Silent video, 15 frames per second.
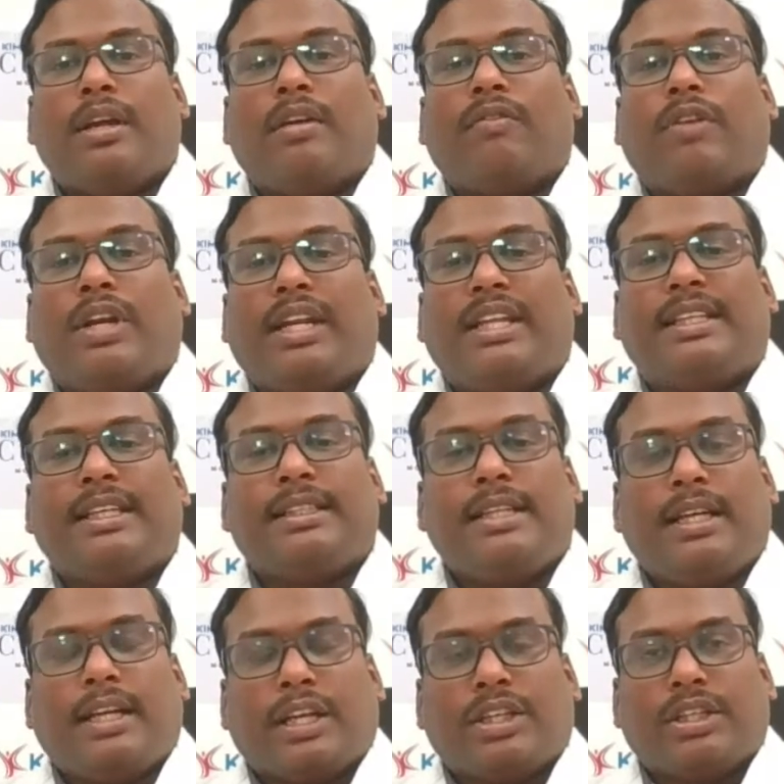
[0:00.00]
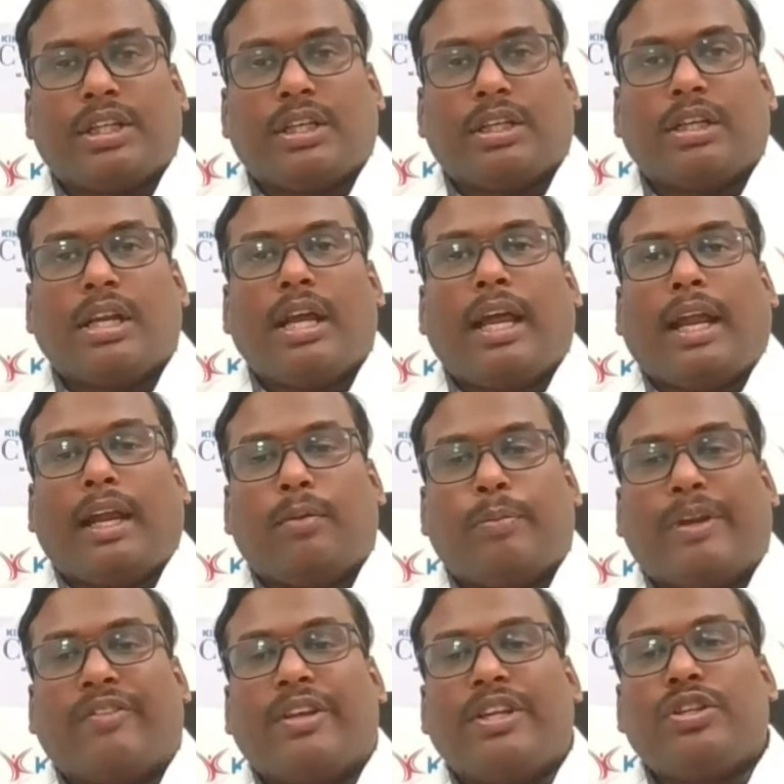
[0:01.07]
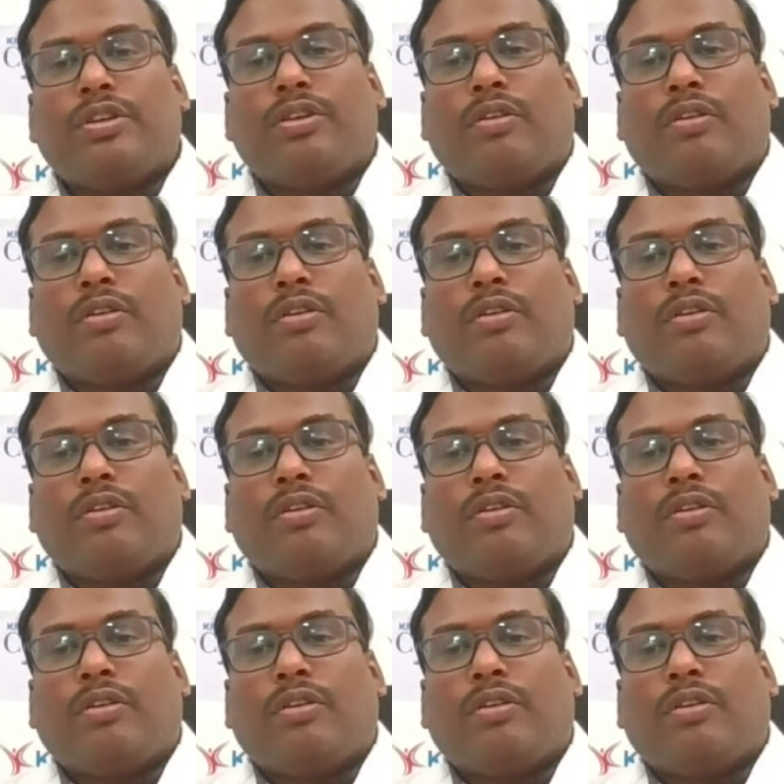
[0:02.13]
for disease detection and prevention